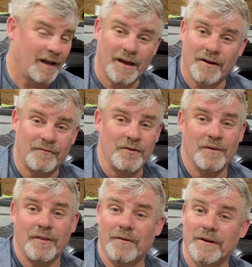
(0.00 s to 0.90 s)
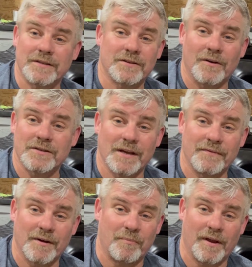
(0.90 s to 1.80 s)
got a few other installs
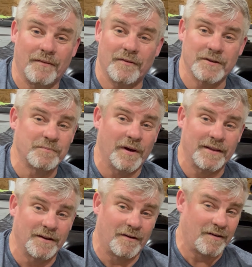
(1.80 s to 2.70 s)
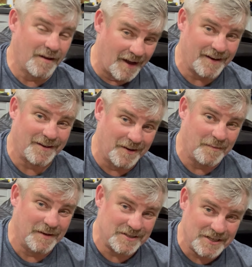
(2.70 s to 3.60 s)
I've got planned for this bike that are not going to
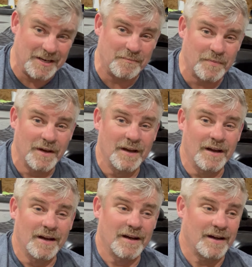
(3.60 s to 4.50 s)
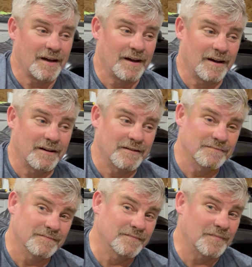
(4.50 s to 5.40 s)
be cheap.
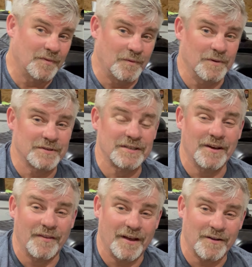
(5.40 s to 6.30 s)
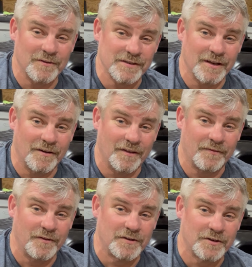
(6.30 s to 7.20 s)
We'll see how that goes later on in the
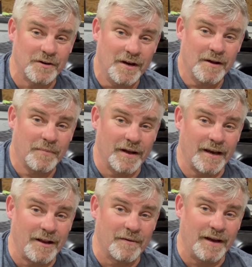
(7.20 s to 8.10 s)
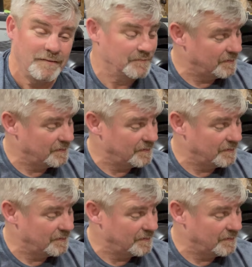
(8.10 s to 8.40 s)
future. But anyway,